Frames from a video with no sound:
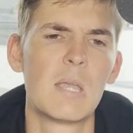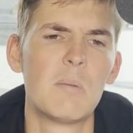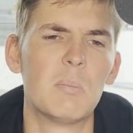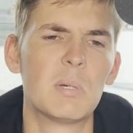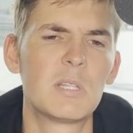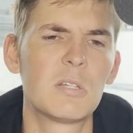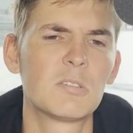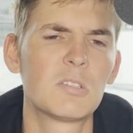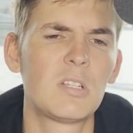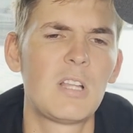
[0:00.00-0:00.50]

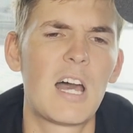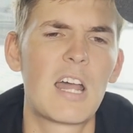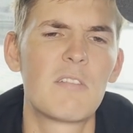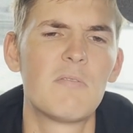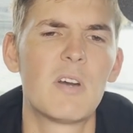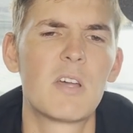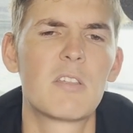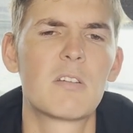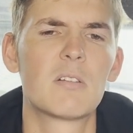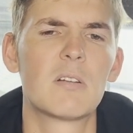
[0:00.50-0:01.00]
But there's a lot
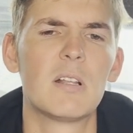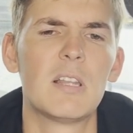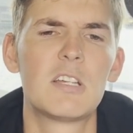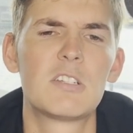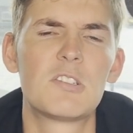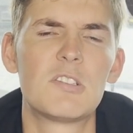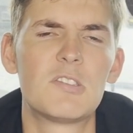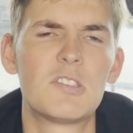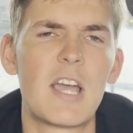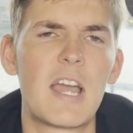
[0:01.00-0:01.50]
of other
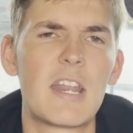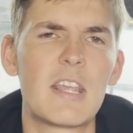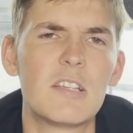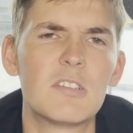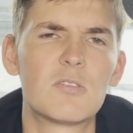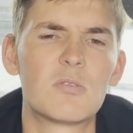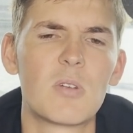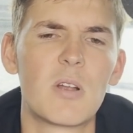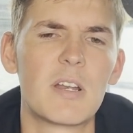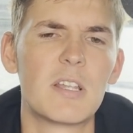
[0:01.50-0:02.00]
alleged
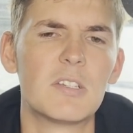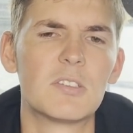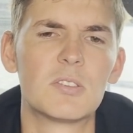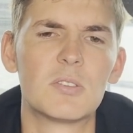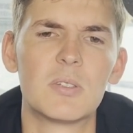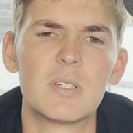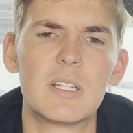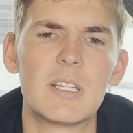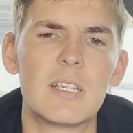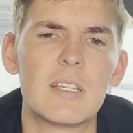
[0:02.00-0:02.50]
sightings throughout
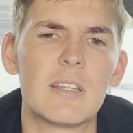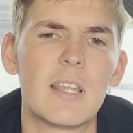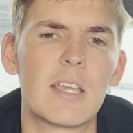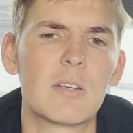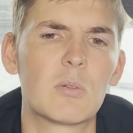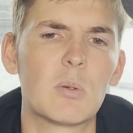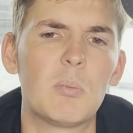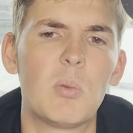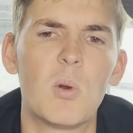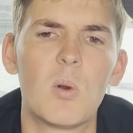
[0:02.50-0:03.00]
history and
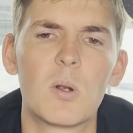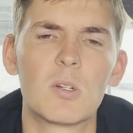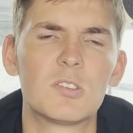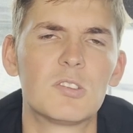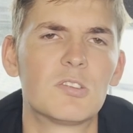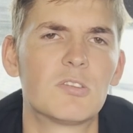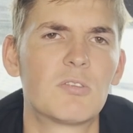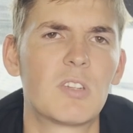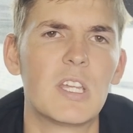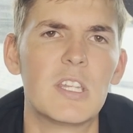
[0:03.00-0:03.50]
like
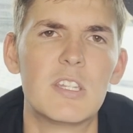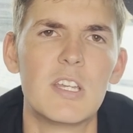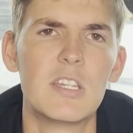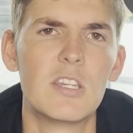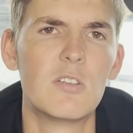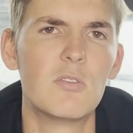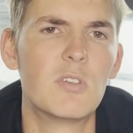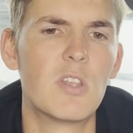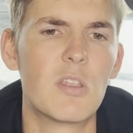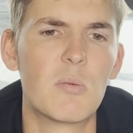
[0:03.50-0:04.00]
reports
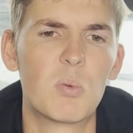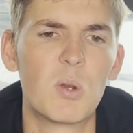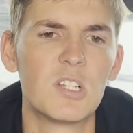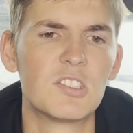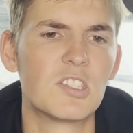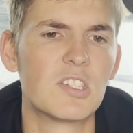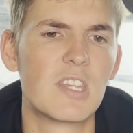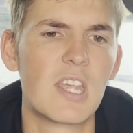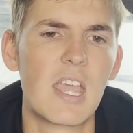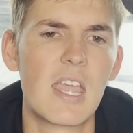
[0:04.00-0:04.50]
continue to the
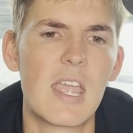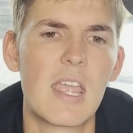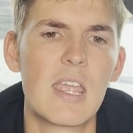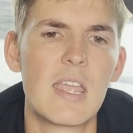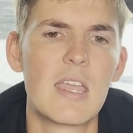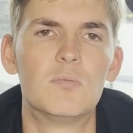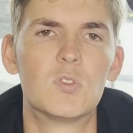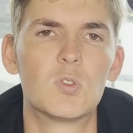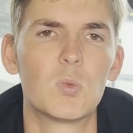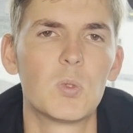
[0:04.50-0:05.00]
present day.
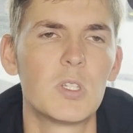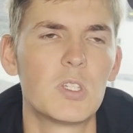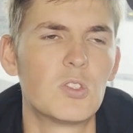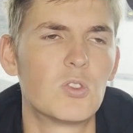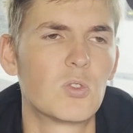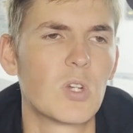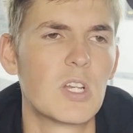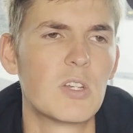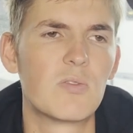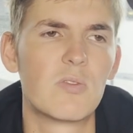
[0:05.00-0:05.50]
It's a really
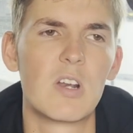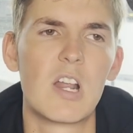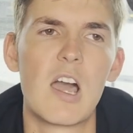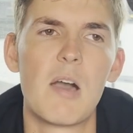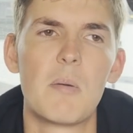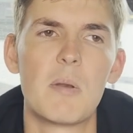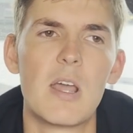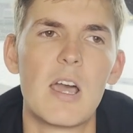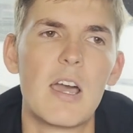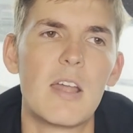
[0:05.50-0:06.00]
strange
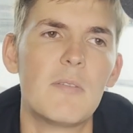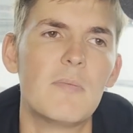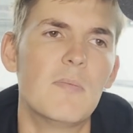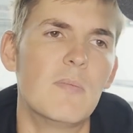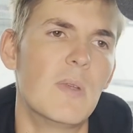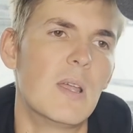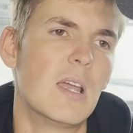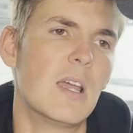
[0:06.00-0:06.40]
phenomenon.